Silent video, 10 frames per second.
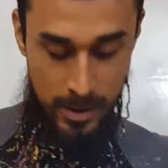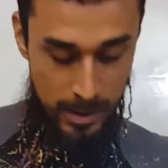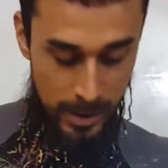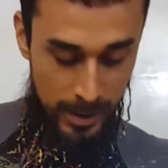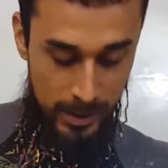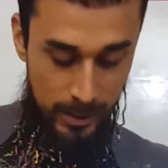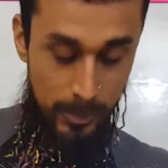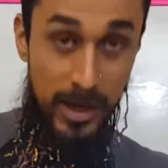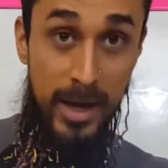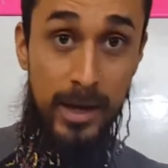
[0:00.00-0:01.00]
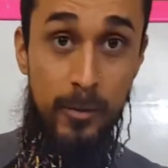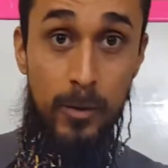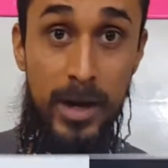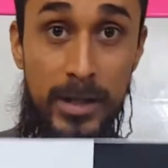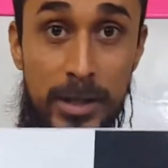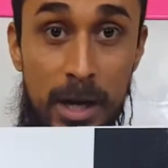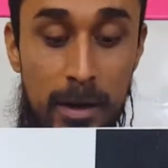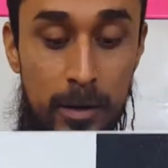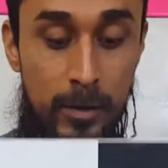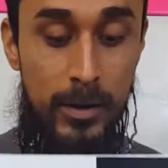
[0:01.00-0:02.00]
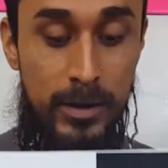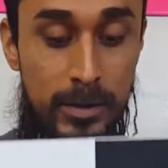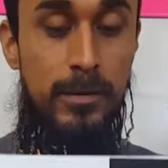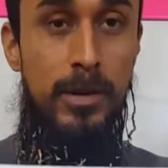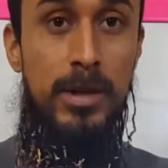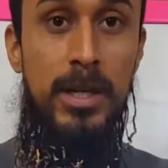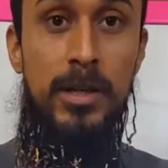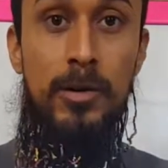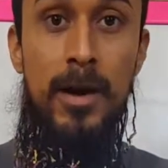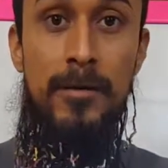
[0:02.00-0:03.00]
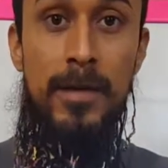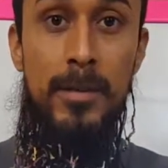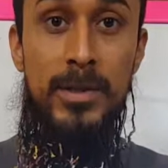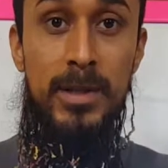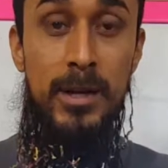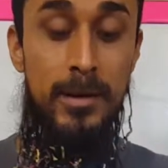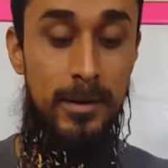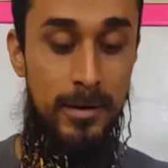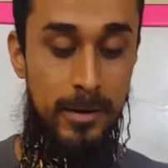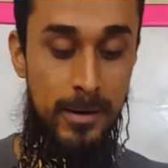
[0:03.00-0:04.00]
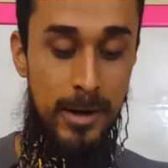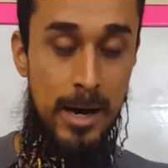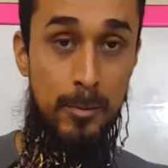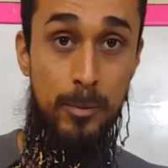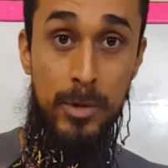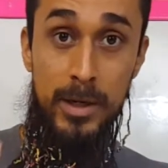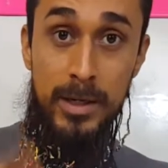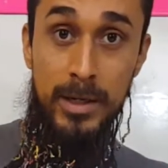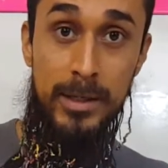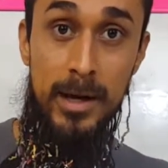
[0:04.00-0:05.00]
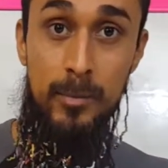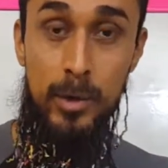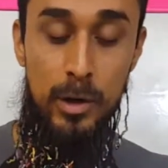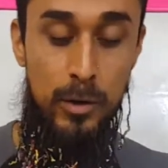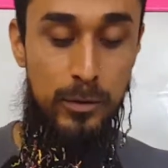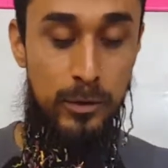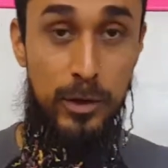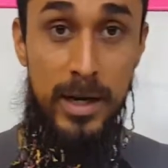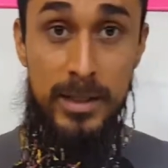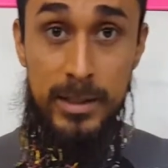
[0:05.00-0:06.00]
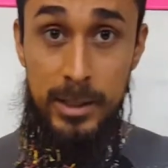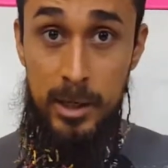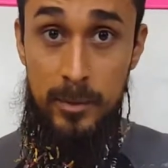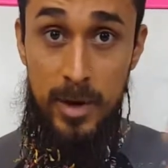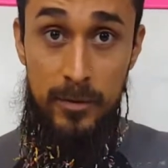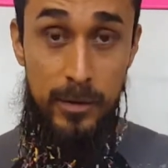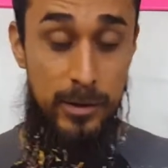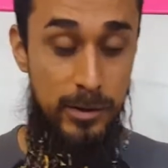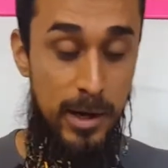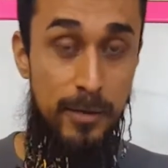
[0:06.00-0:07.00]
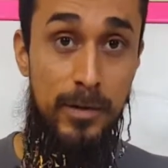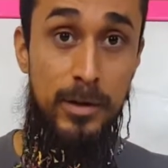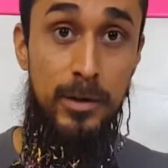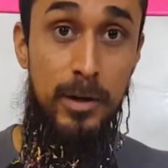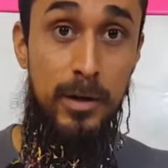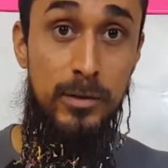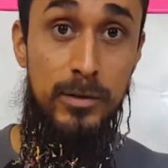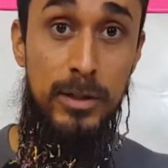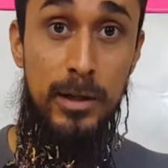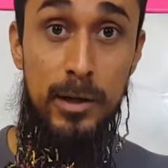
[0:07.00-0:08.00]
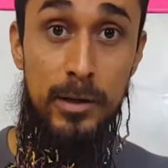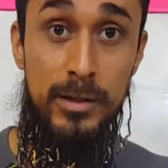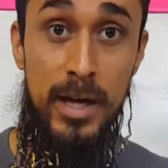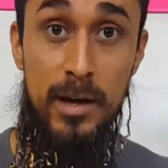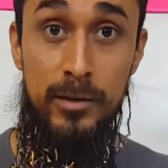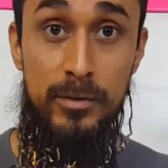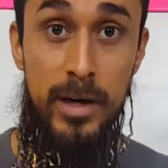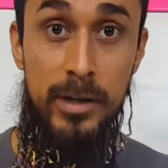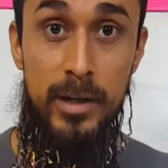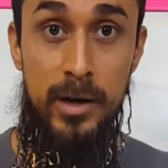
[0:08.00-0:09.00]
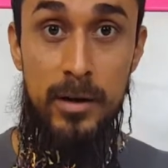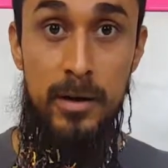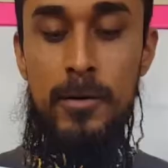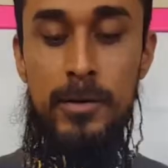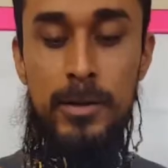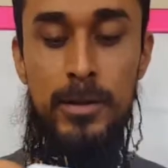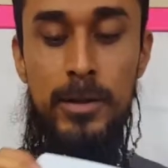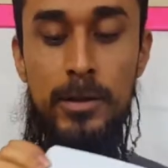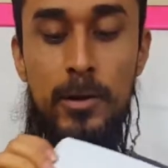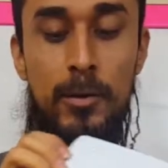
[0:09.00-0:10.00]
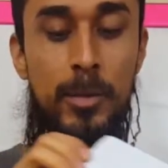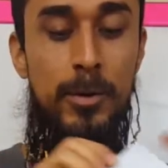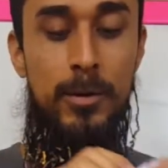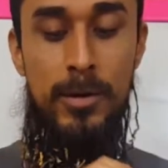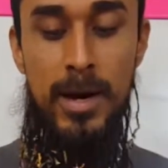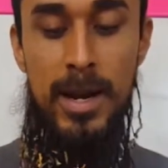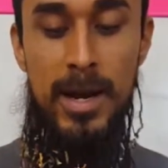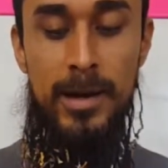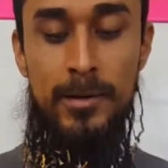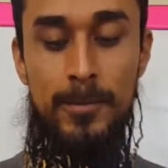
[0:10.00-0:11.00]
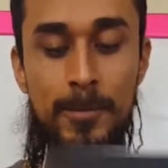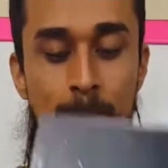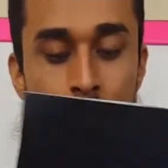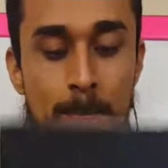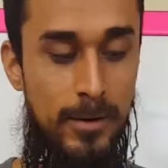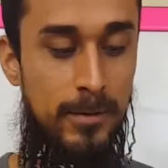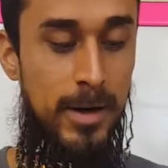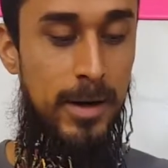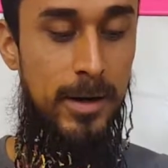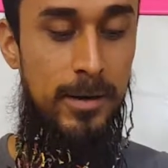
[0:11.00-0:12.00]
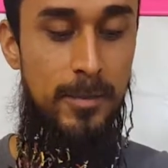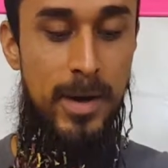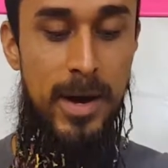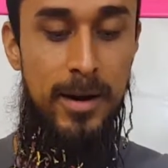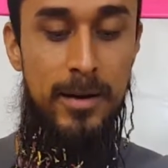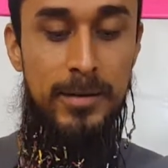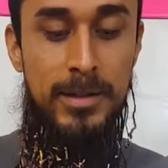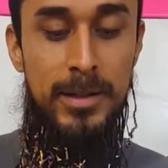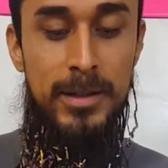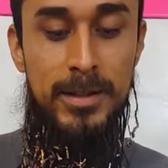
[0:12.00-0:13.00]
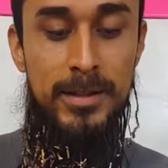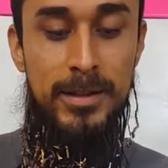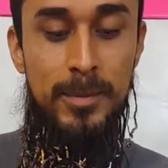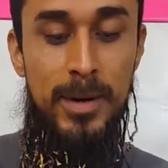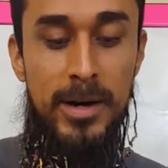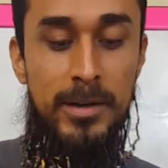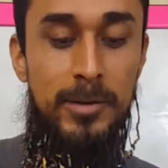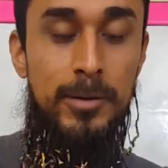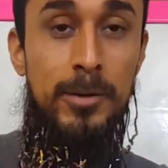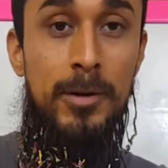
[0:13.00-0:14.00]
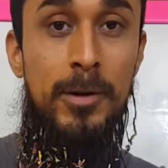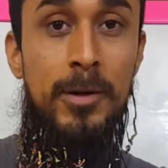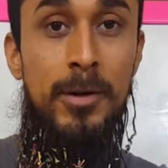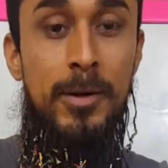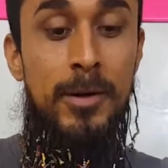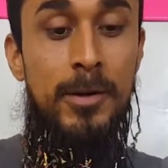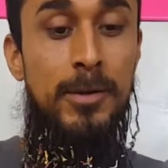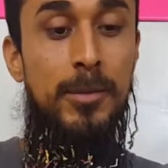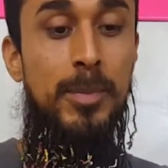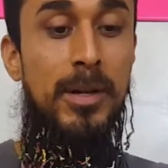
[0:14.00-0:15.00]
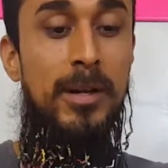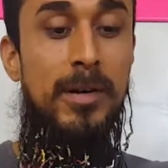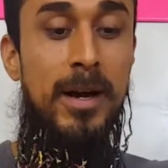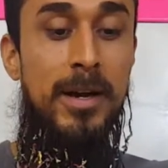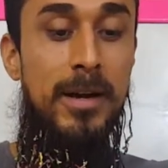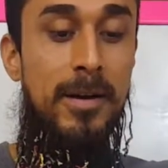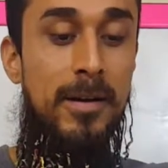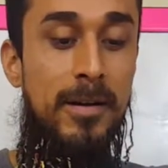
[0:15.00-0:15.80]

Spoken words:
I got the black and white checkered ones for a deal off Amazon. I'm gonna put a link down below so you guys can check them out for yourself, and you can also see other tiles right there. These are dope. I like them. Right here in the back, obviously this is the part you peel it right here.